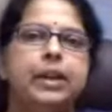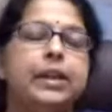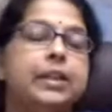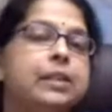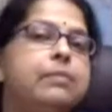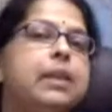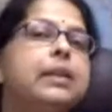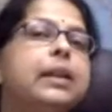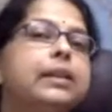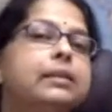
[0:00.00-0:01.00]
it doesn't
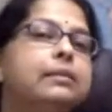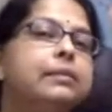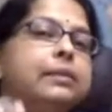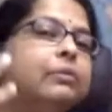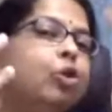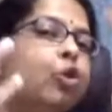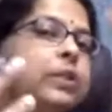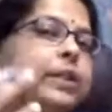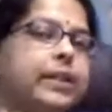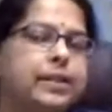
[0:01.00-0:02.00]
mean that
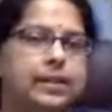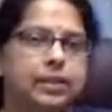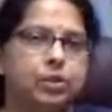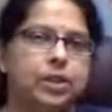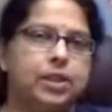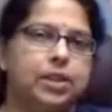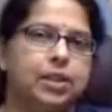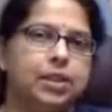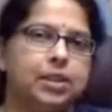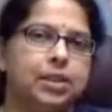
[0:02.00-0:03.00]
those get saturated,